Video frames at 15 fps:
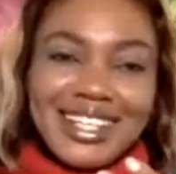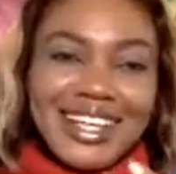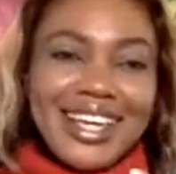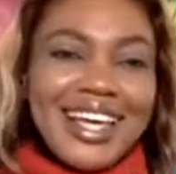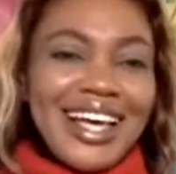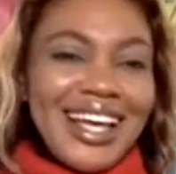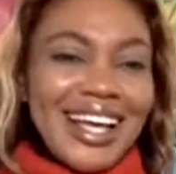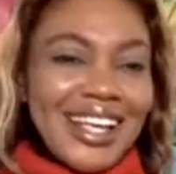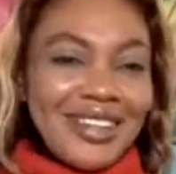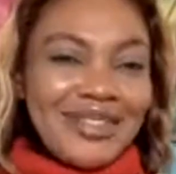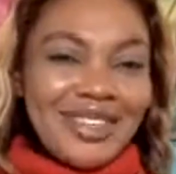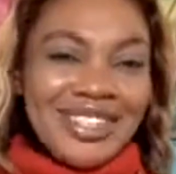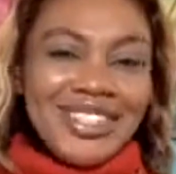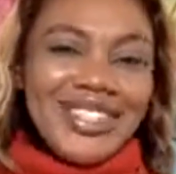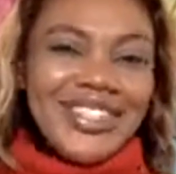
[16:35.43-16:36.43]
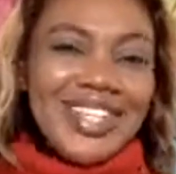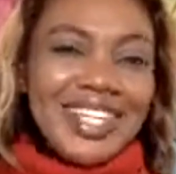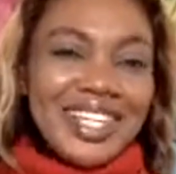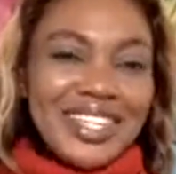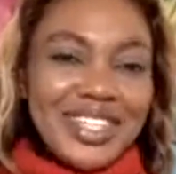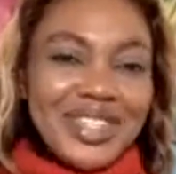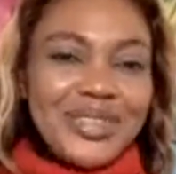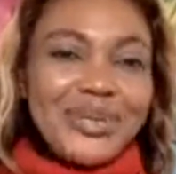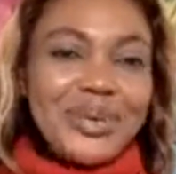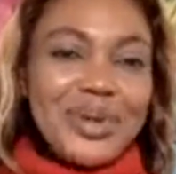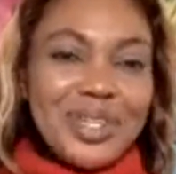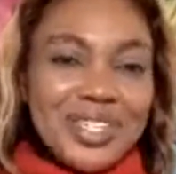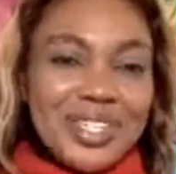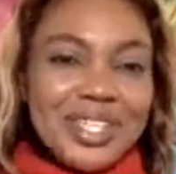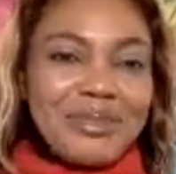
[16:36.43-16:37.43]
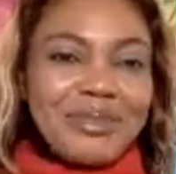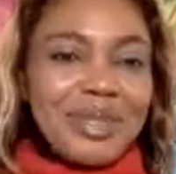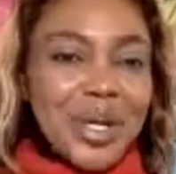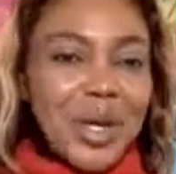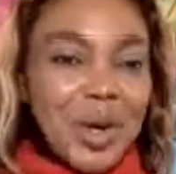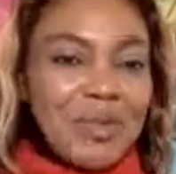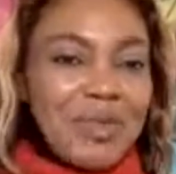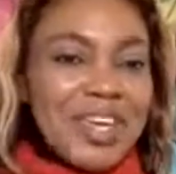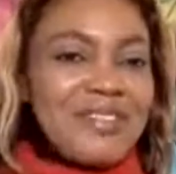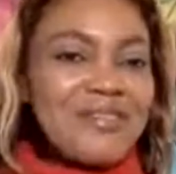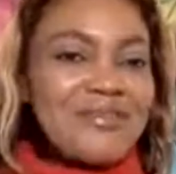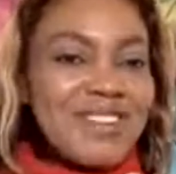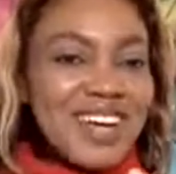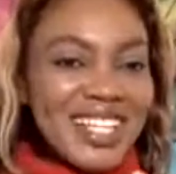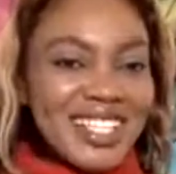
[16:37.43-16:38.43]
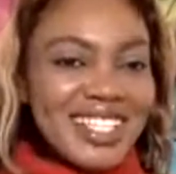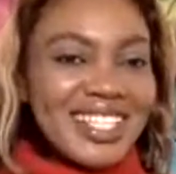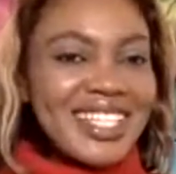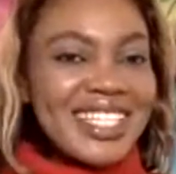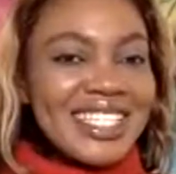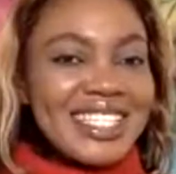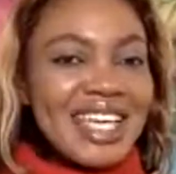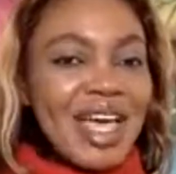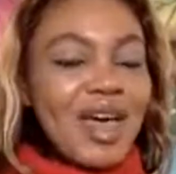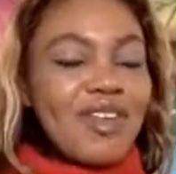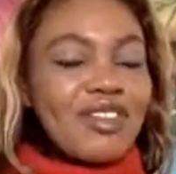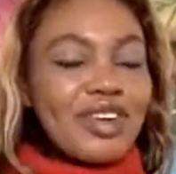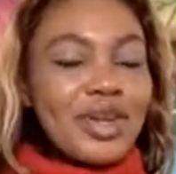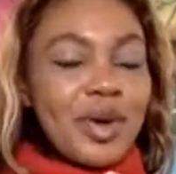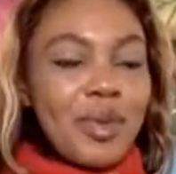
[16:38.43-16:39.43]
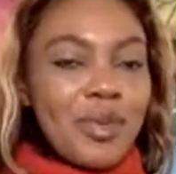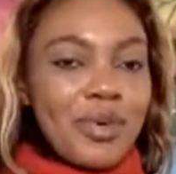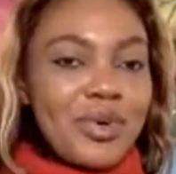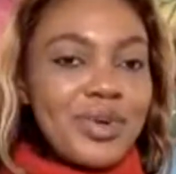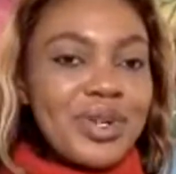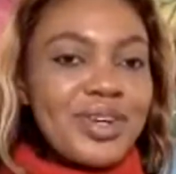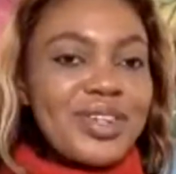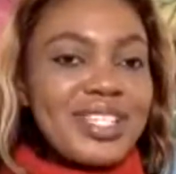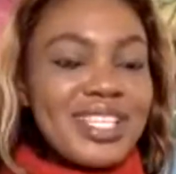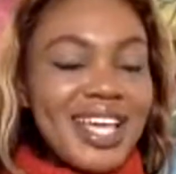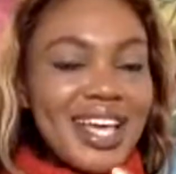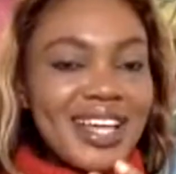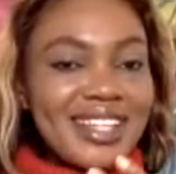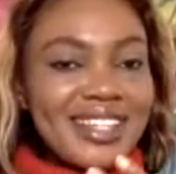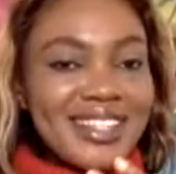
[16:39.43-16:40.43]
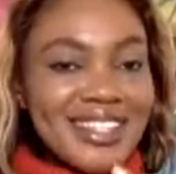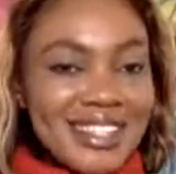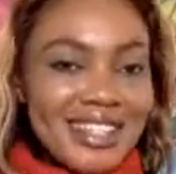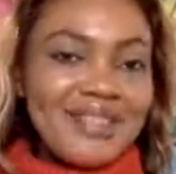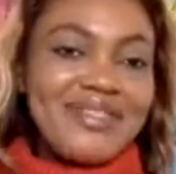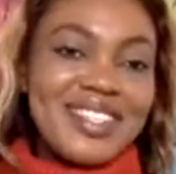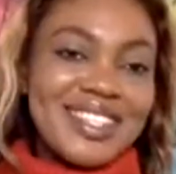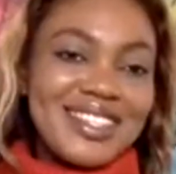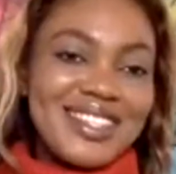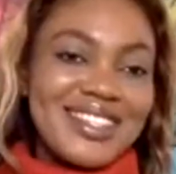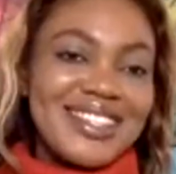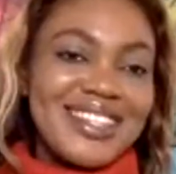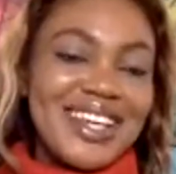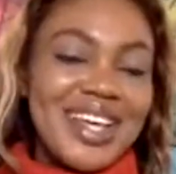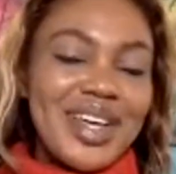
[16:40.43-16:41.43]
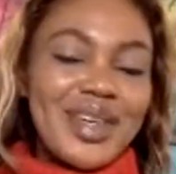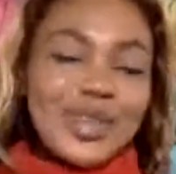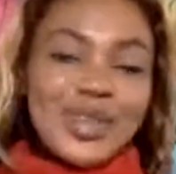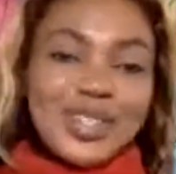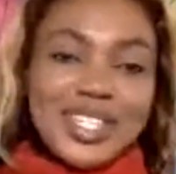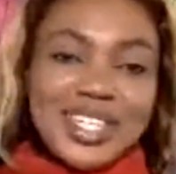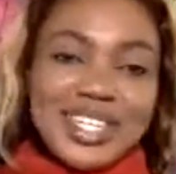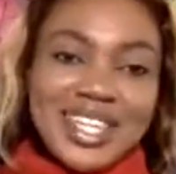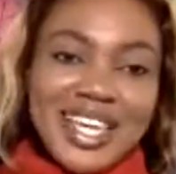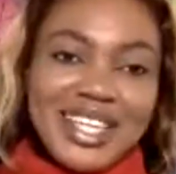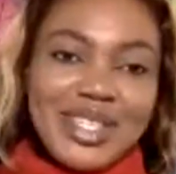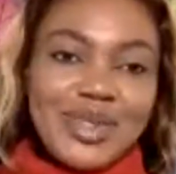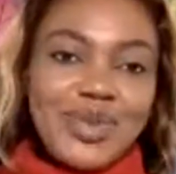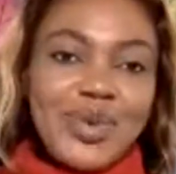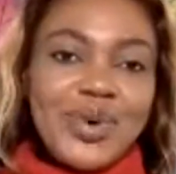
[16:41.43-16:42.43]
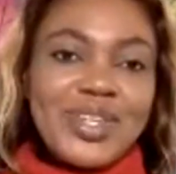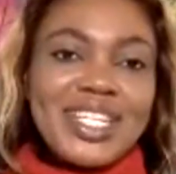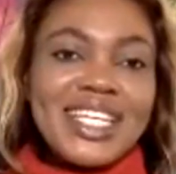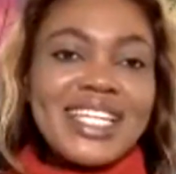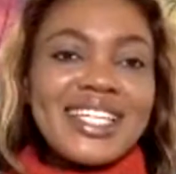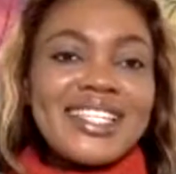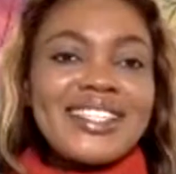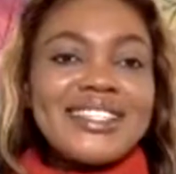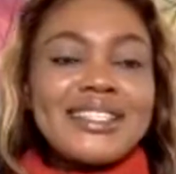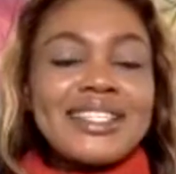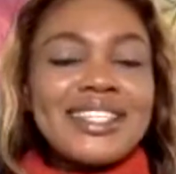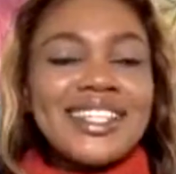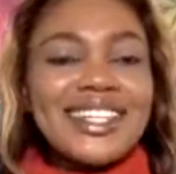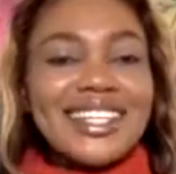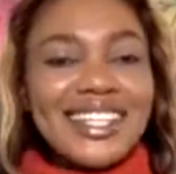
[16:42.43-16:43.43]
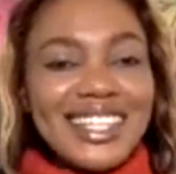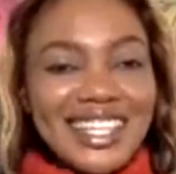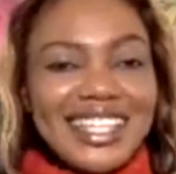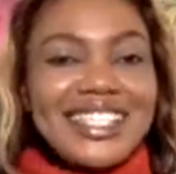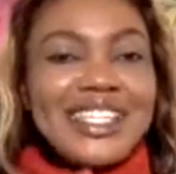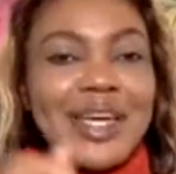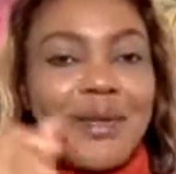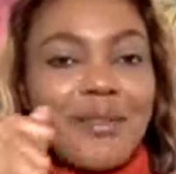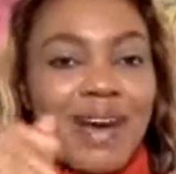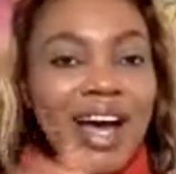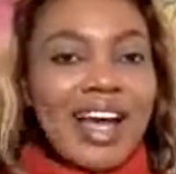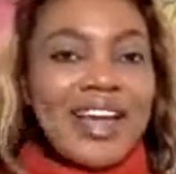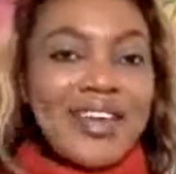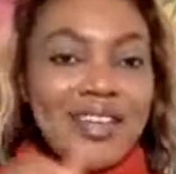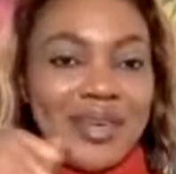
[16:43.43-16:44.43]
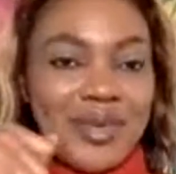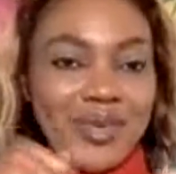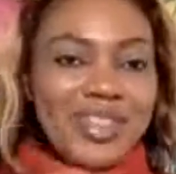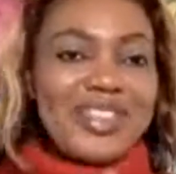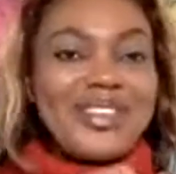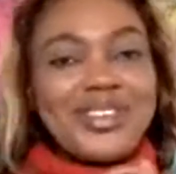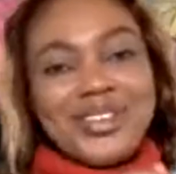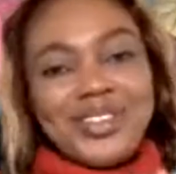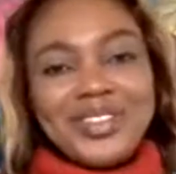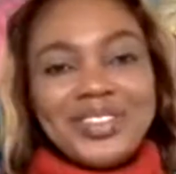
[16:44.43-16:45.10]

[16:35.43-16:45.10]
eventually, you watch them become evangelists for your products and services. So the next one is let them agree with you.